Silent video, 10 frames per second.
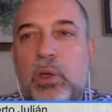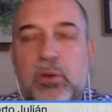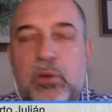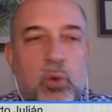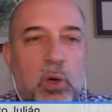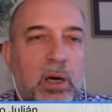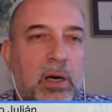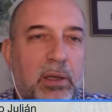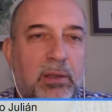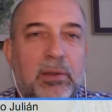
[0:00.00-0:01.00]
you are
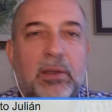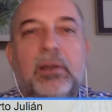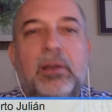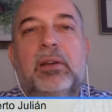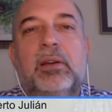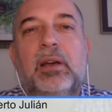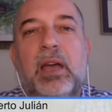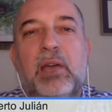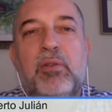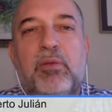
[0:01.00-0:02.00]
having
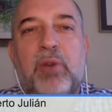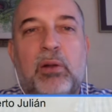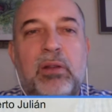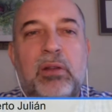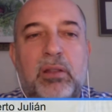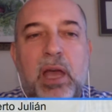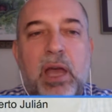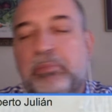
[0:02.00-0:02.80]
fun all the time,